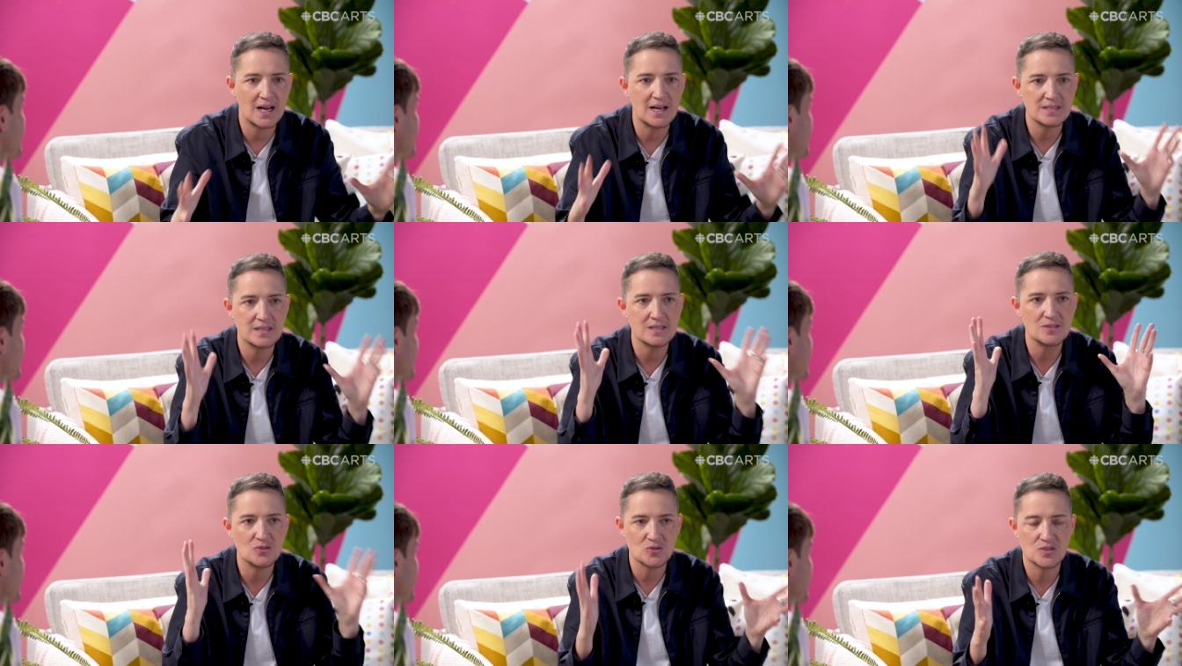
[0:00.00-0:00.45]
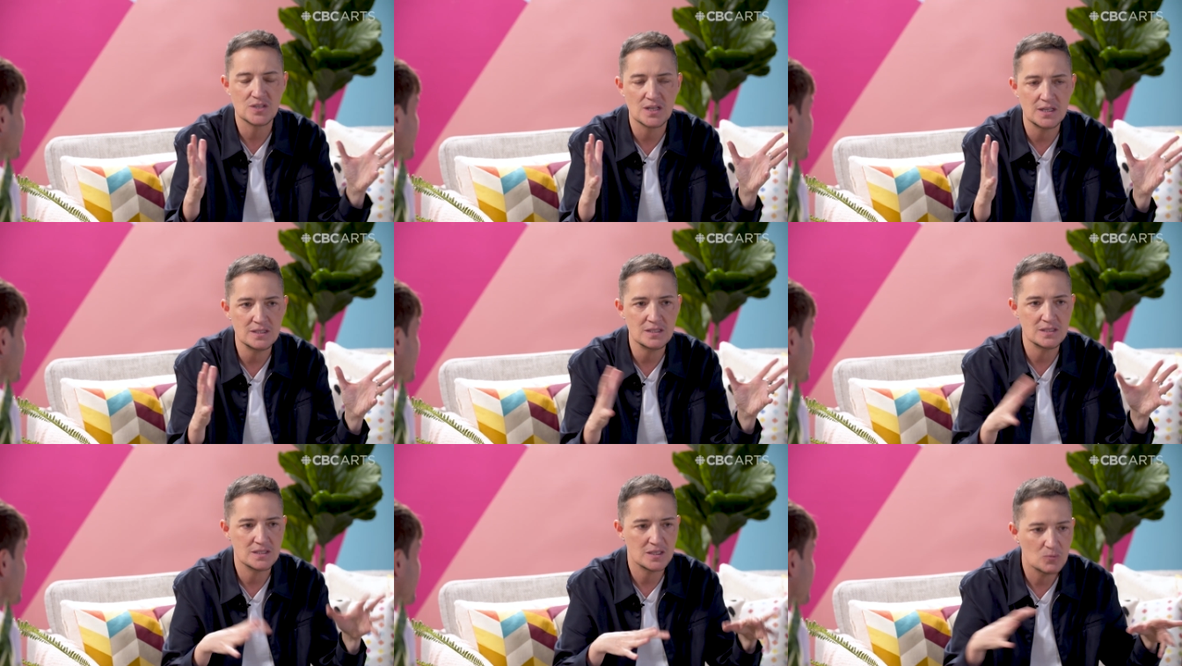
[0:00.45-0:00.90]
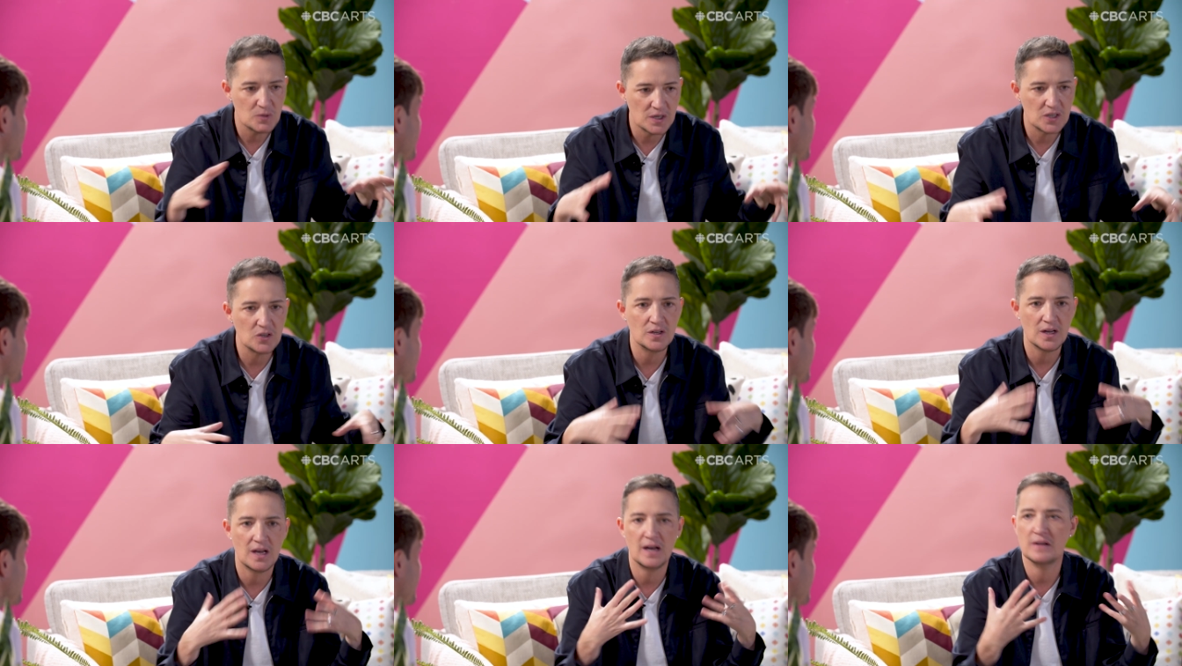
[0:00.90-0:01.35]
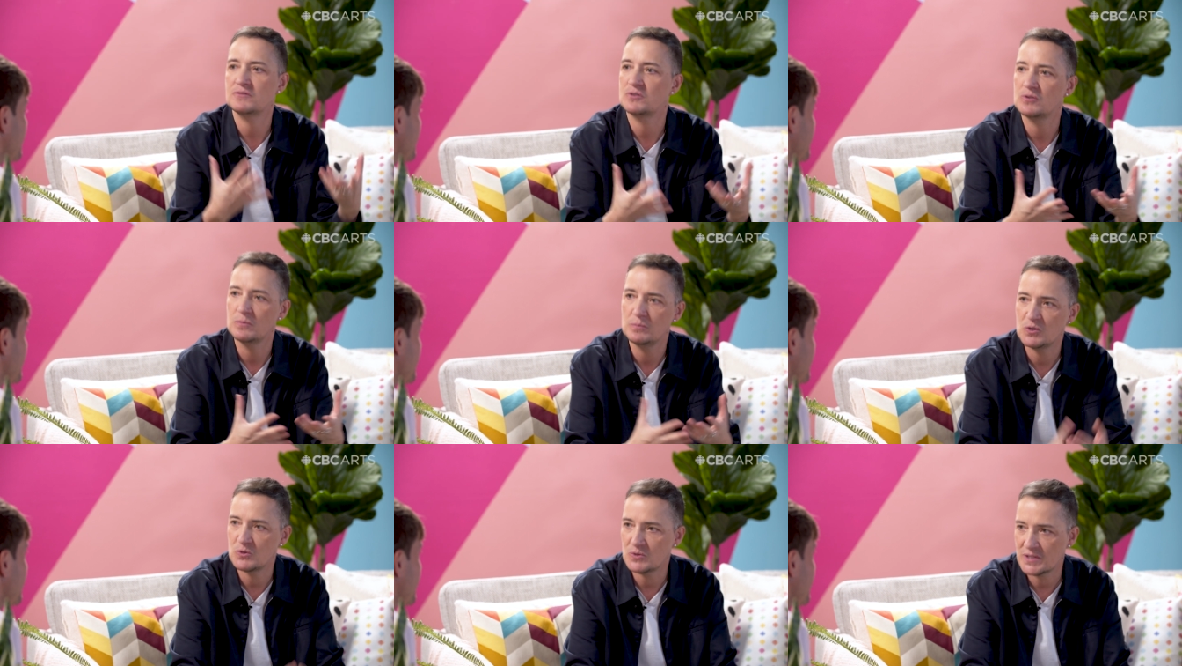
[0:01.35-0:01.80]
as a society we're going to have
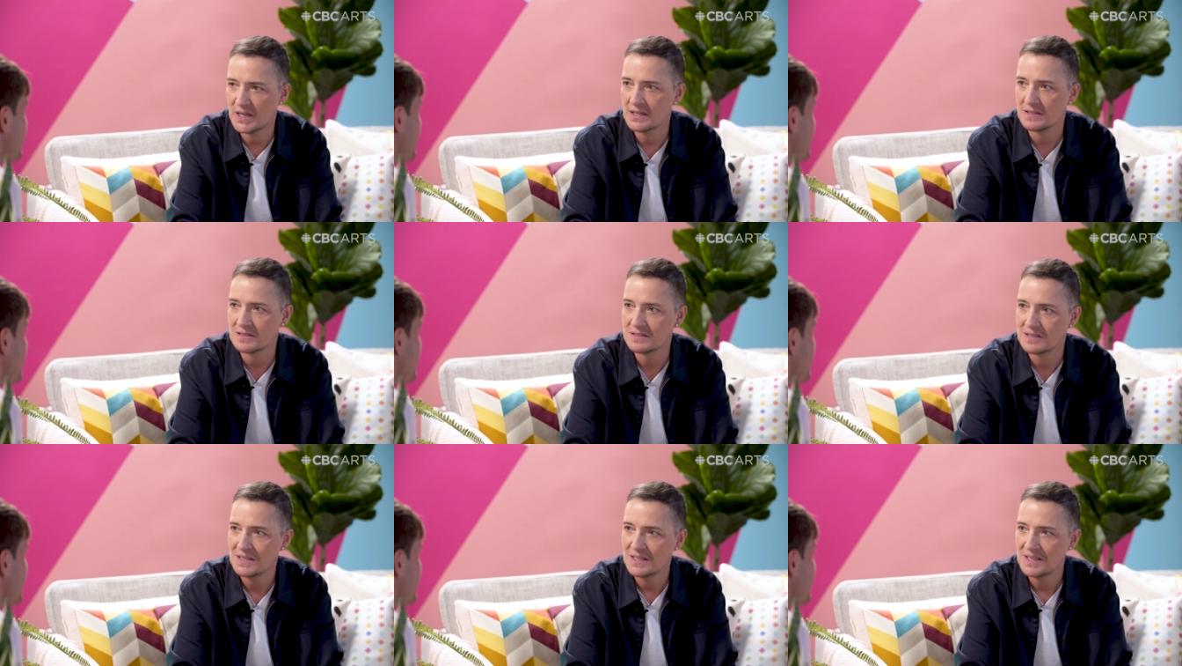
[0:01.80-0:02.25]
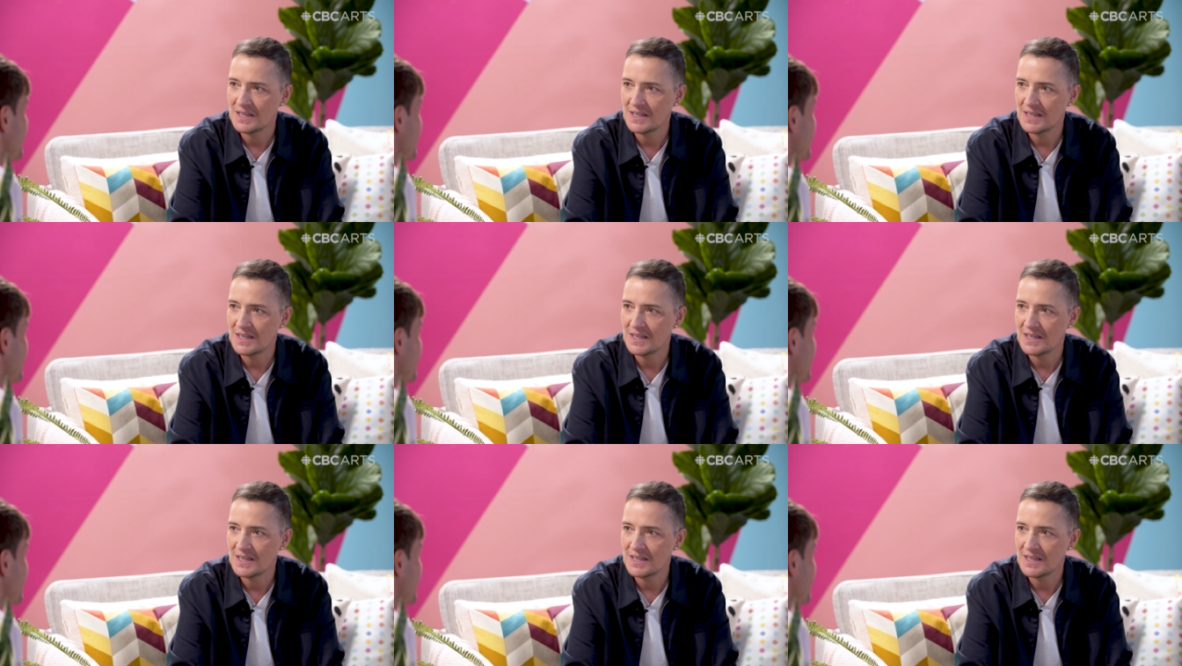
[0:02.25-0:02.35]
to mutate